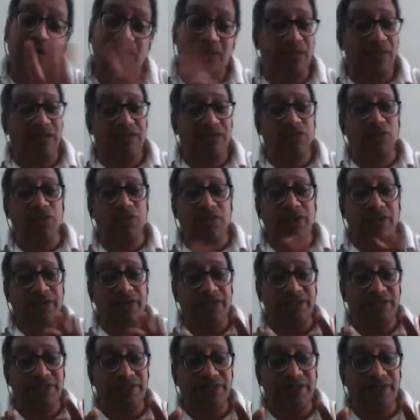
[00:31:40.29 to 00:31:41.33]
there. So that
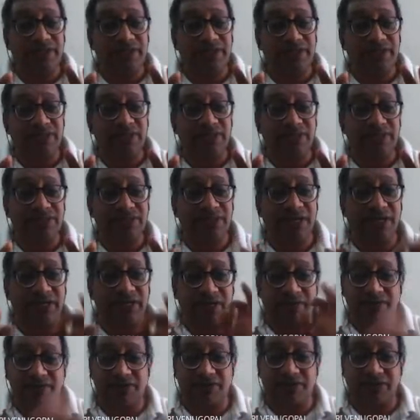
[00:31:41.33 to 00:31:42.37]
is the state of
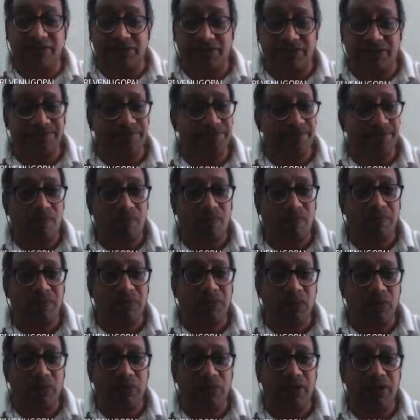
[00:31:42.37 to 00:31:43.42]
the system.
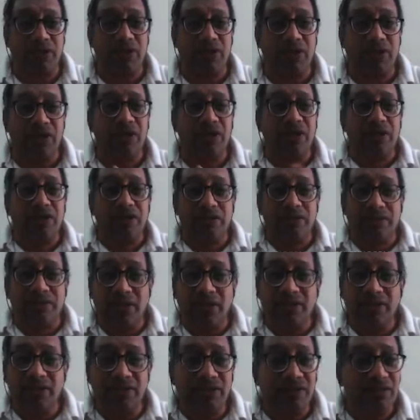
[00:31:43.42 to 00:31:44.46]
Okay.
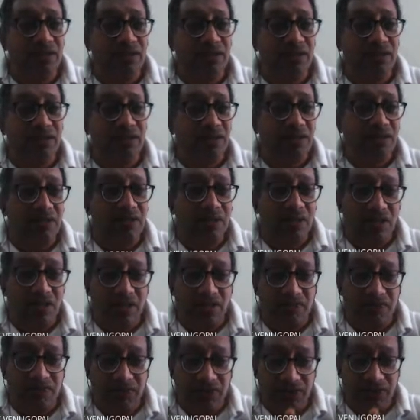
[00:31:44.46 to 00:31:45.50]
Then
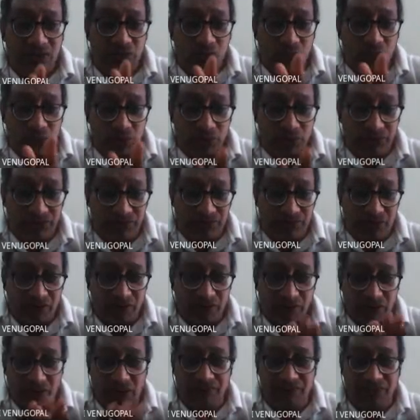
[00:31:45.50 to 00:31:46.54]
we go to the
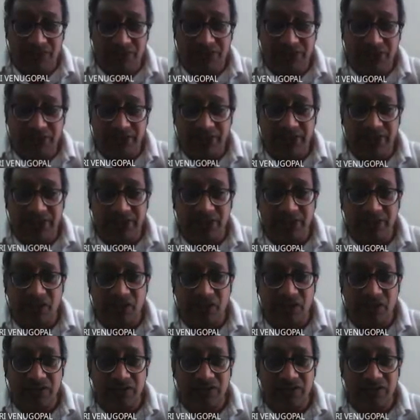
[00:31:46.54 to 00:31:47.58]
formula, we generate and
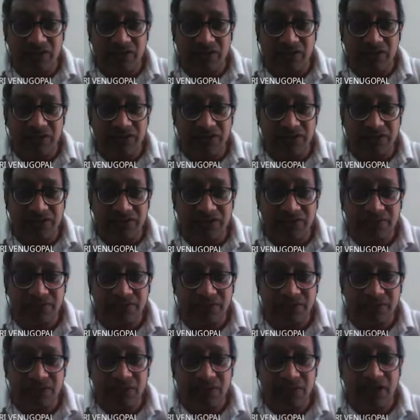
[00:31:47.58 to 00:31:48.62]
all this.
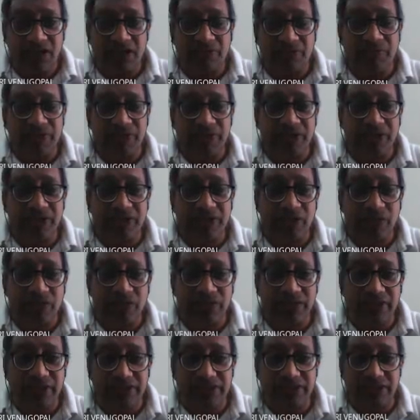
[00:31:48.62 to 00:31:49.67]
Let me get into
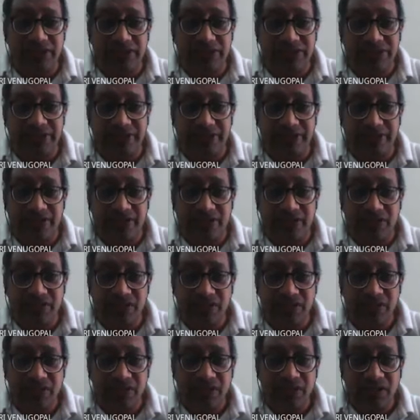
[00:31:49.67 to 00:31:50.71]
the Excel sheet
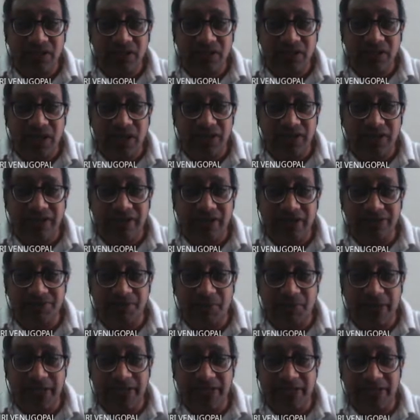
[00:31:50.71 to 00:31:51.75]
and
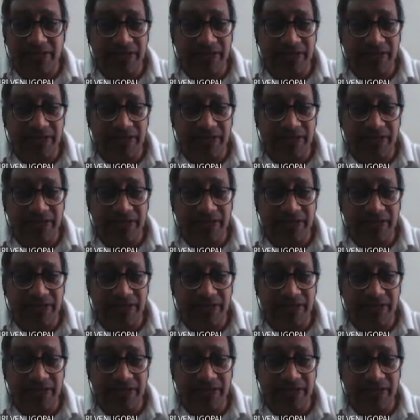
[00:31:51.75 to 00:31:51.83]
explain in the